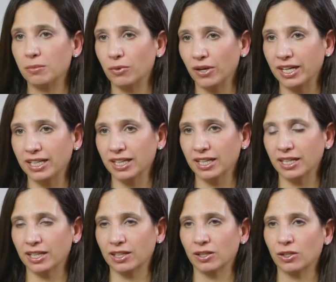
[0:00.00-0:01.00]

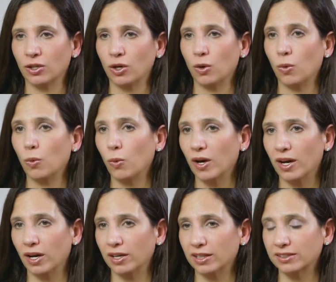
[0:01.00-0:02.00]
breaking,
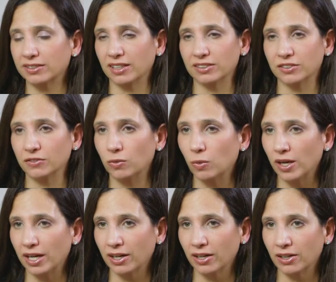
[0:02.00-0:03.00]
excessive
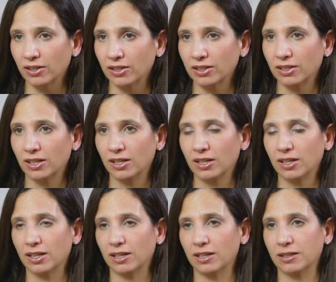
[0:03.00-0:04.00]
wear.
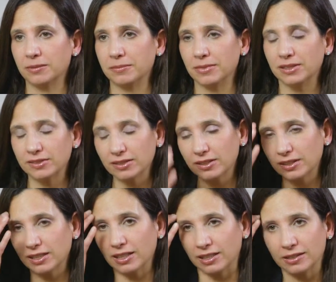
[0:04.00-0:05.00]
It's a
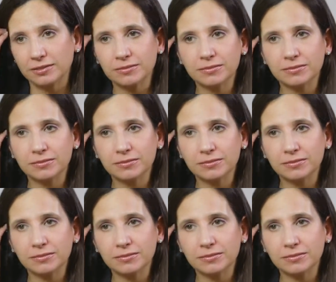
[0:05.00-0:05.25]
good thing.